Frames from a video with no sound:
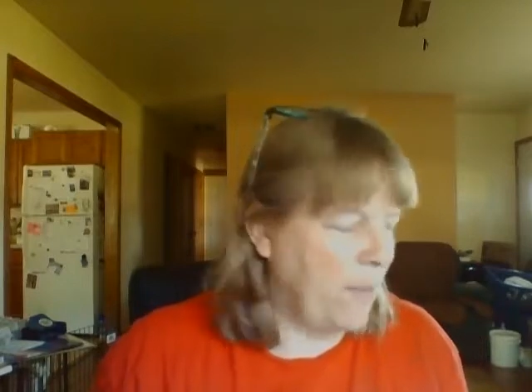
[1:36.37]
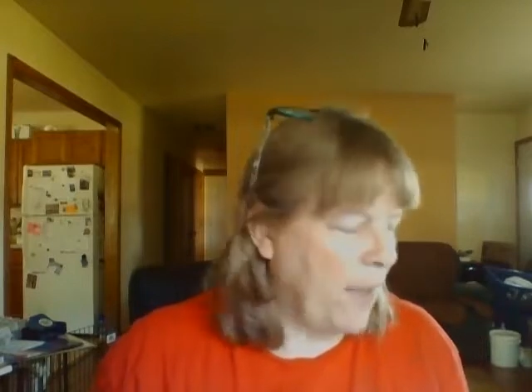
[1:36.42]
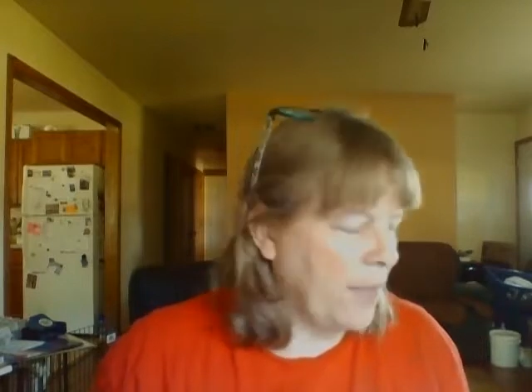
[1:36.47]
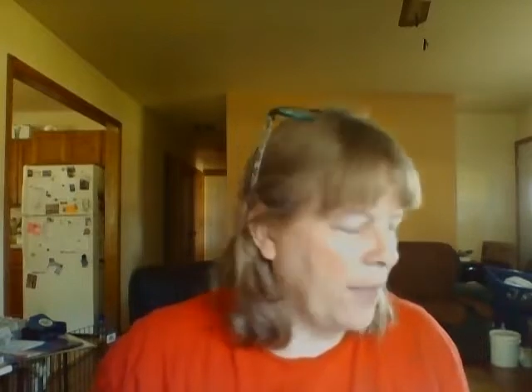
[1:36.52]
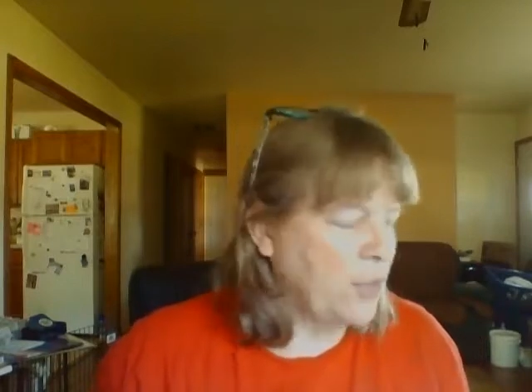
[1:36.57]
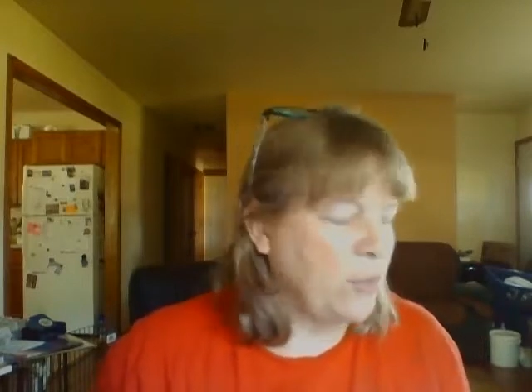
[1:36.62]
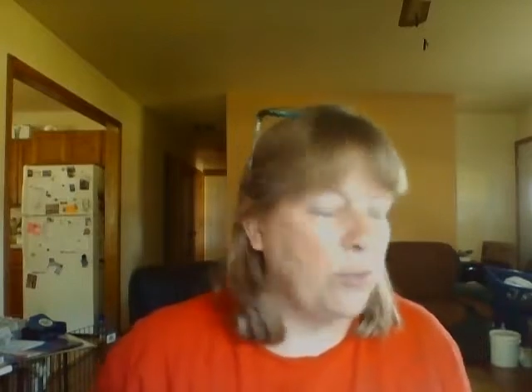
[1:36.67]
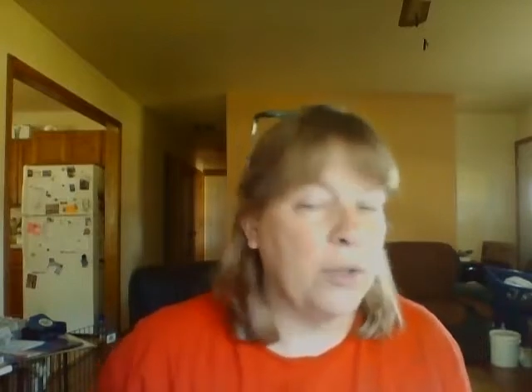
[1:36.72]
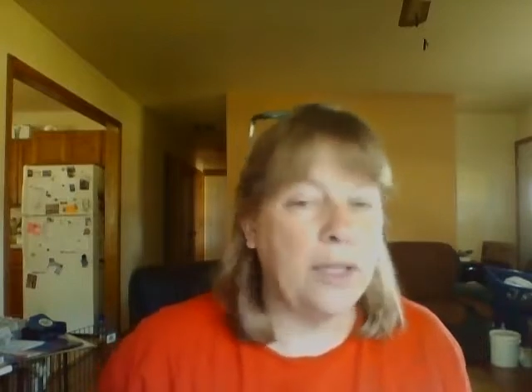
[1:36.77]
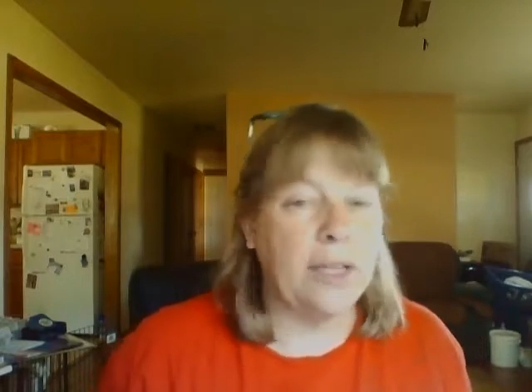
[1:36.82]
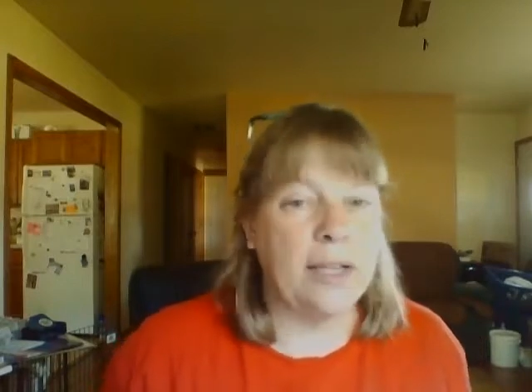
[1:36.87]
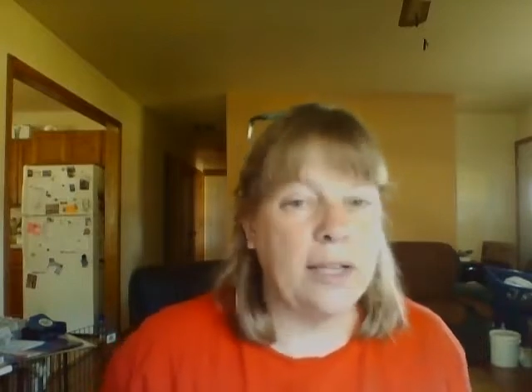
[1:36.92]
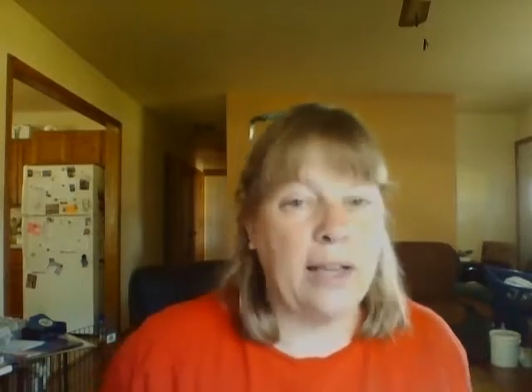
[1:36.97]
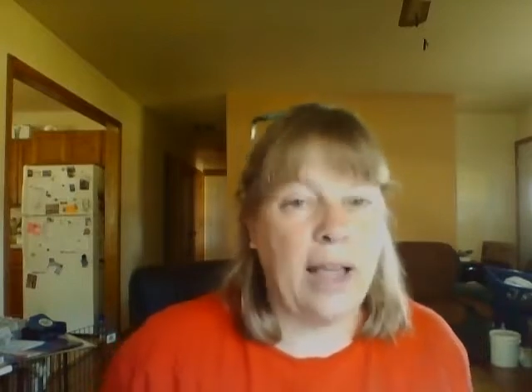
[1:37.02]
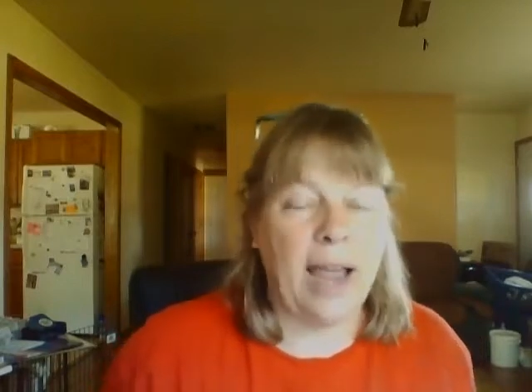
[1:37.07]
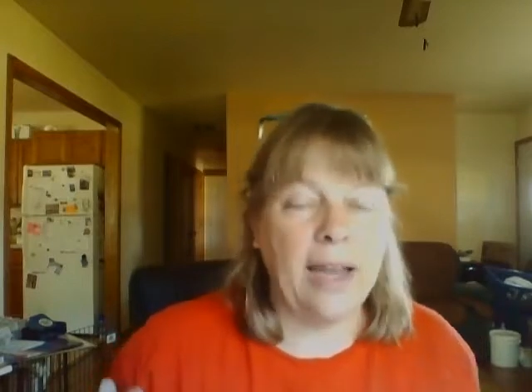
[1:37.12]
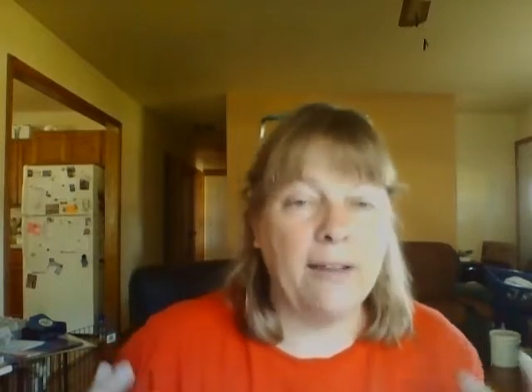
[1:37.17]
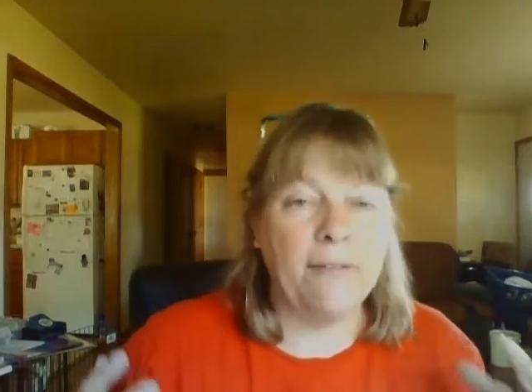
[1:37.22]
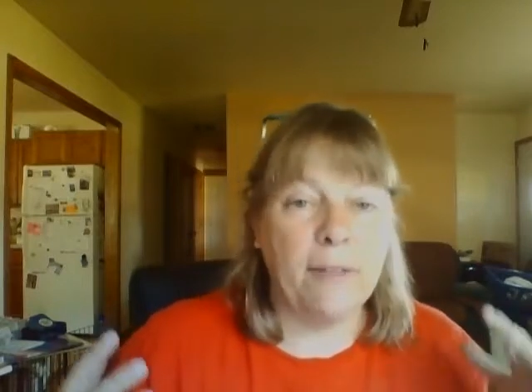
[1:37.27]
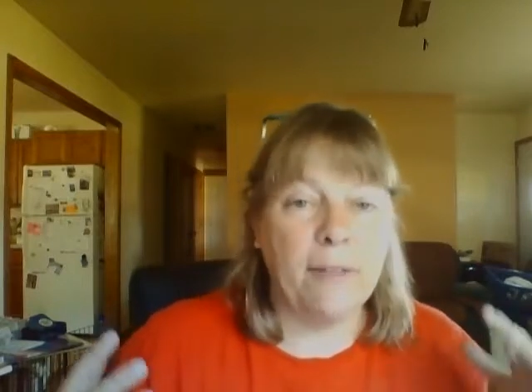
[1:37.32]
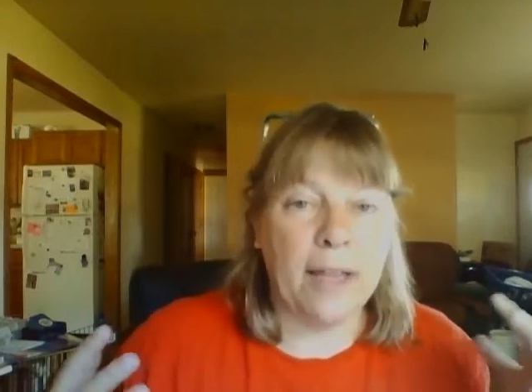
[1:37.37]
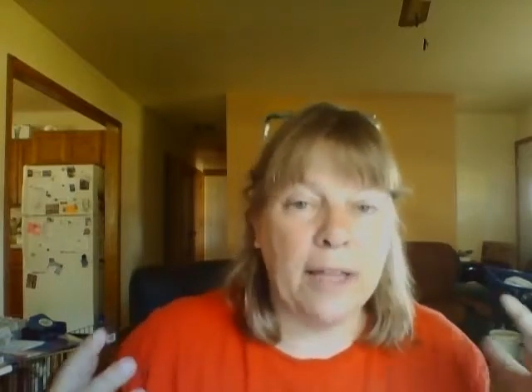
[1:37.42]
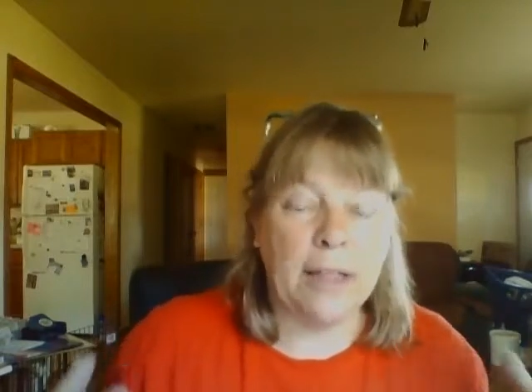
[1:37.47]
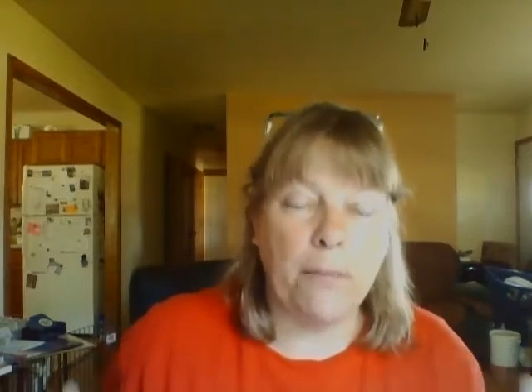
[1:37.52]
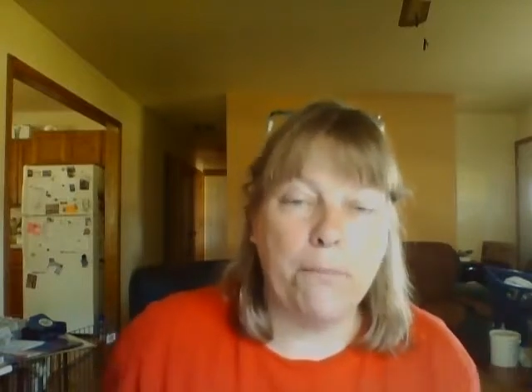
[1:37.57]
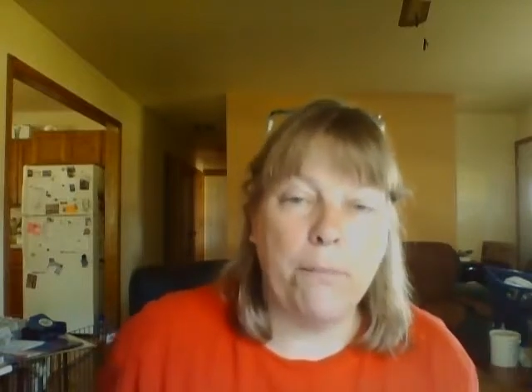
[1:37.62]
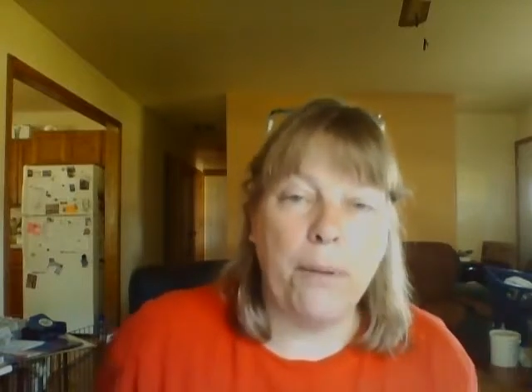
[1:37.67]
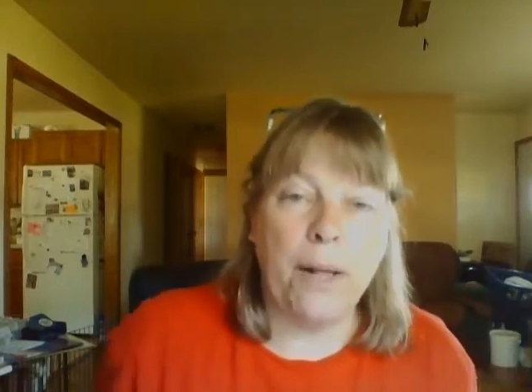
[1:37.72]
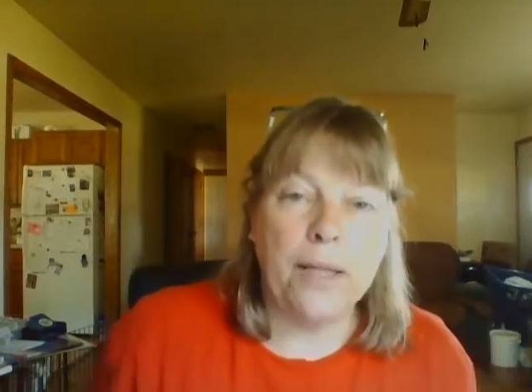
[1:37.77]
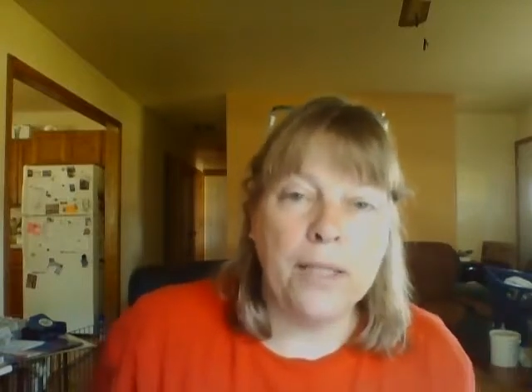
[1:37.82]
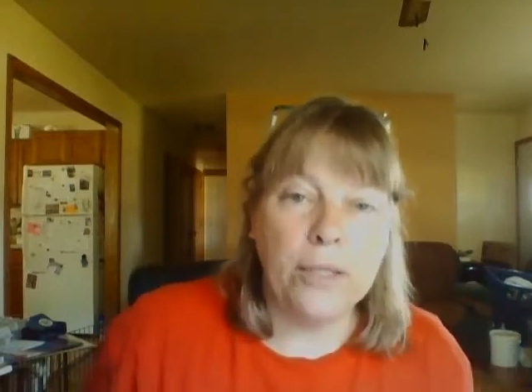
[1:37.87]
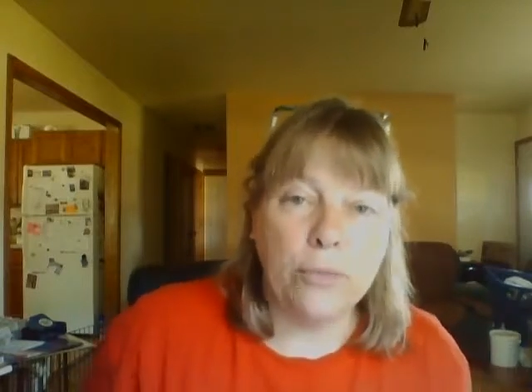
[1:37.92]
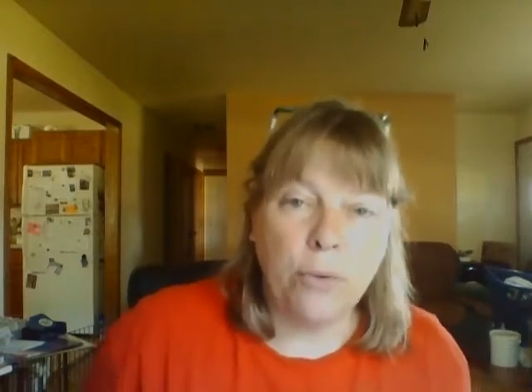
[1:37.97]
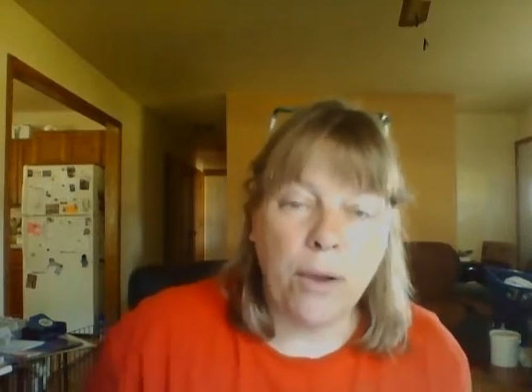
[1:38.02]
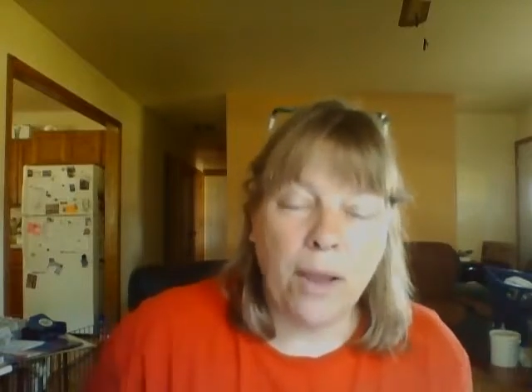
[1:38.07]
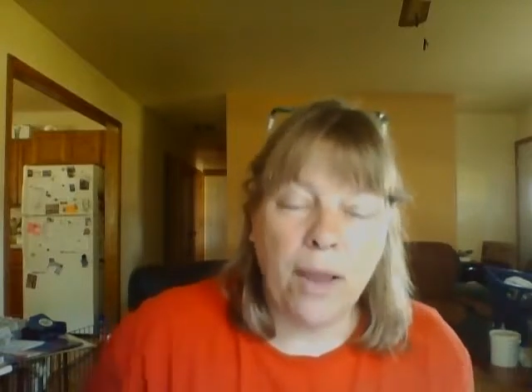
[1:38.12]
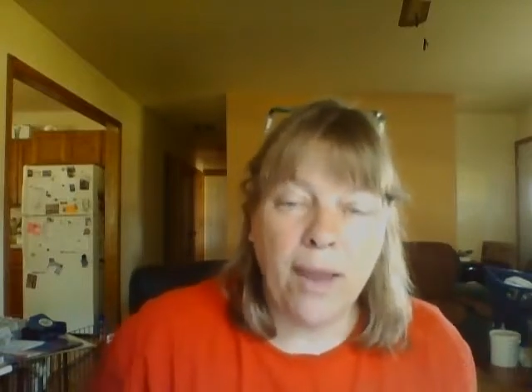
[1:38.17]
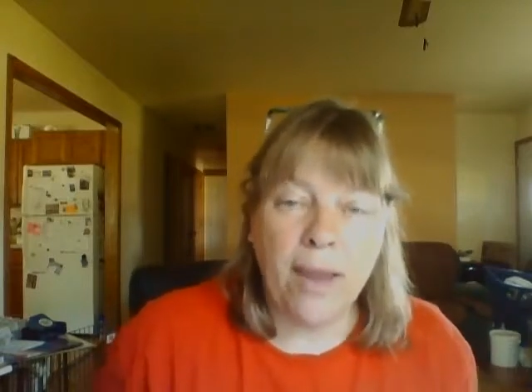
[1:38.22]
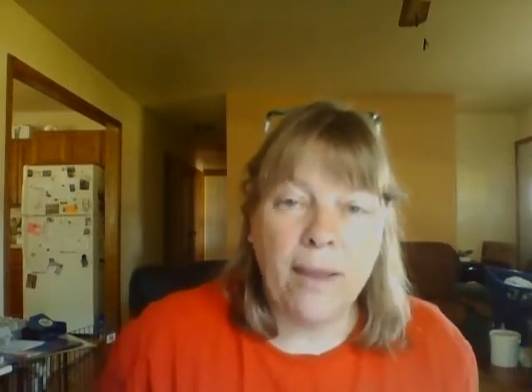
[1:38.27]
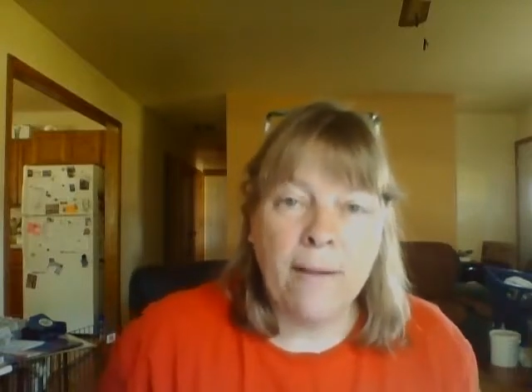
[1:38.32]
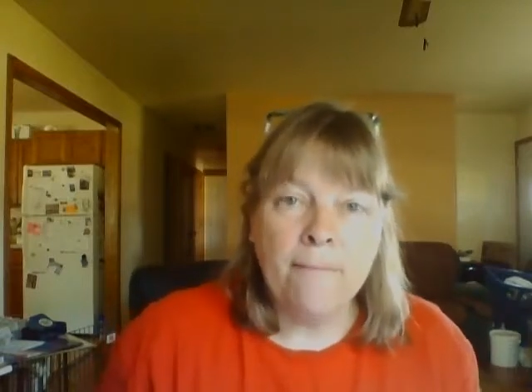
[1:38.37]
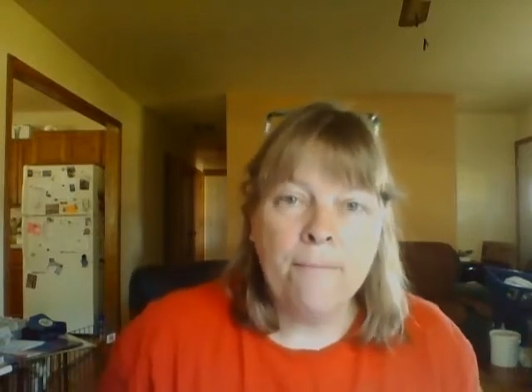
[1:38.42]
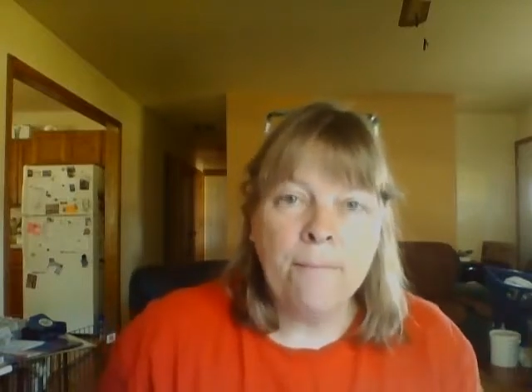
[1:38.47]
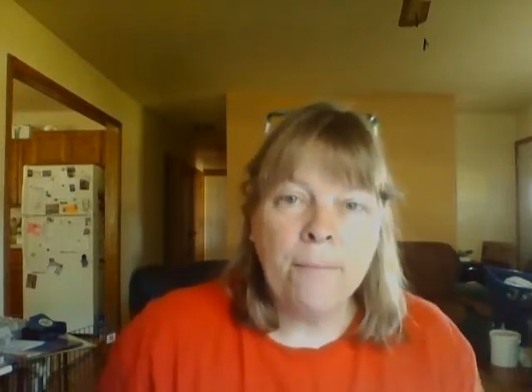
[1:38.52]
That's really kind of like the best way,